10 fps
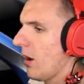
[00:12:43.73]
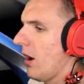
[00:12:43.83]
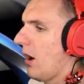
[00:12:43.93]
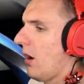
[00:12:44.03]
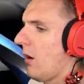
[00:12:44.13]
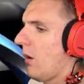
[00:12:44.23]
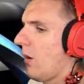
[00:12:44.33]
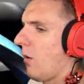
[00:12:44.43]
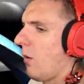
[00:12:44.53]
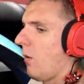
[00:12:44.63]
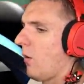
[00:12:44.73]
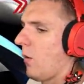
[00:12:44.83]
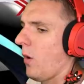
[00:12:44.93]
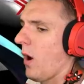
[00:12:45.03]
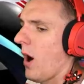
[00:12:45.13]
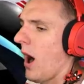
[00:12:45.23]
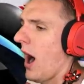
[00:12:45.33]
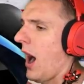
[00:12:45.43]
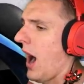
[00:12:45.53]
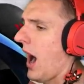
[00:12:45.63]
Oh, ho,
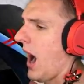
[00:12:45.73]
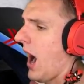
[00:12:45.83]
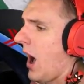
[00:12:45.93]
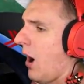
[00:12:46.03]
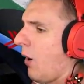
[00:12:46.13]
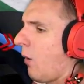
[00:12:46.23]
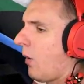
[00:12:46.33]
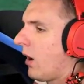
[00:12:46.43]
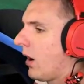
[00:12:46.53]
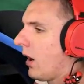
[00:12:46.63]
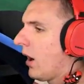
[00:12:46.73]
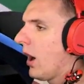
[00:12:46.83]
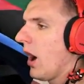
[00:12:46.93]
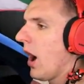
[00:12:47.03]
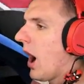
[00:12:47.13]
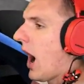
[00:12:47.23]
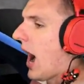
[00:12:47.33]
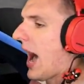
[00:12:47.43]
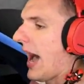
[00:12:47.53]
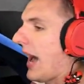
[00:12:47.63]
ho, ho.
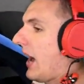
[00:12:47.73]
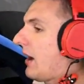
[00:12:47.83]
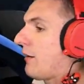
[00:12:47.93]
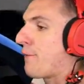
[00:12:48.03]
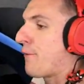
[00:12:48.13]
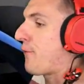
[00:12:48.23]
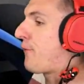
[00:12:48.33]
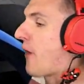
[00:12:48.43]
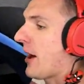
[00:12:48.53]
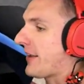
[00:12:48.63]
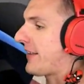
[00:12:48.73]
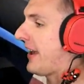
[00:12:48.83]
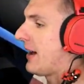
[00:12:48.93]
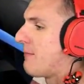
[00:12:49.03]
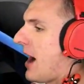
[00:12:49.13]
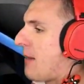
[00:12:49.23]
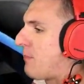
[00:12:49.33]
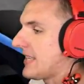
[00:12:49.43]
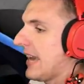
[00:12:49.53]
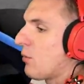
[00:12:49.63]
I fucked him up.
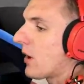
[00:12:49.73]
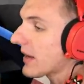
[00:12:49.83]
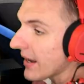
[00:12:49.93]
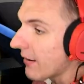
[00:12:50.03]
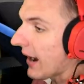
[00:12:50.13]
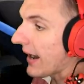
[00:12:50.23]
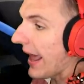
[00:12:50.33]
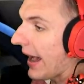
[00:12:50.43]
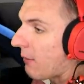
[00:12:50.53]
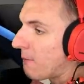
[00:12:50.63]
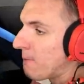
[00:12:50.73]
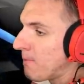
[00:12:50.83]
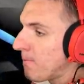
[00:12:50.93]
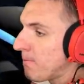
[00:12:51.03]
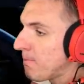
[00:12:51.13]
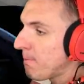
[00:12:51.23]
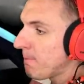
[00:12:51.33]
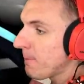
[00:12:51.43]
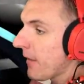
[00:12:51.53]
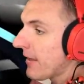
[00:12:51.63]
This ain't working right now.
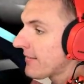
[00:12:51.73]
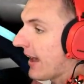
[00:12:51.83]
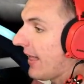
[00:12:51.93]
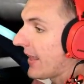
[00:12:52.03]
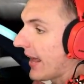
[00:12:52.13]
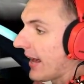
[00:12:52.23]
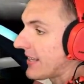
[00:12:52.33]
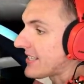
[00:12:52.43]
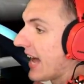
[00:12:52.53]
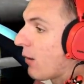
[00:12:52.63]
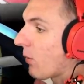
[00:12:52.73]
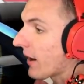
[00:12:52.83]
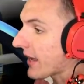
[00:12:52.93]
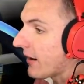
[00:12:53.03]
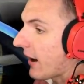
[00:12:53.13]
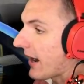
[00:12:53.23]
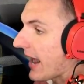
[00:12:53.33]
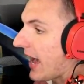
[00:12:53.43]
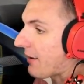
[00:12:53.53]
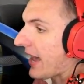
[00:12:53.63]
Telling you it's not working right
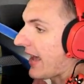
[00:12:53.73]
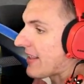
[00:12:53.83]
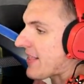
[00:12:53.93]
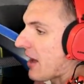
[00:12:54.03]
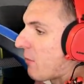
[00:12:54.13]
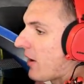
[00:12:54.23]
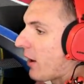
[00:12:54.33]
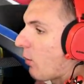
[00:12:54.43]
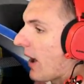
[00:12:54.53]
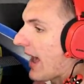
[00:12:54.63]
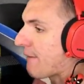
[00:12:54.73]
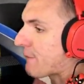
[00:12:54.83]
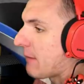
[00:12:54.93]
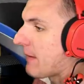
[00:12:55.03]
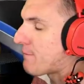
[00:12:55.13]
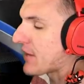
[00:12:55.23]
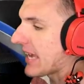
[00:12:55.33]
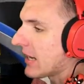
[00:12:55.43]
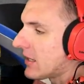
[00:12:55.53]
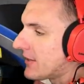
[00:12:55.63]
now. Getting someone away from the
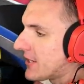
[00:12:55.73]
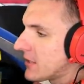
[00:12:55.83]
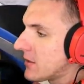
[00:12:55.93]
field.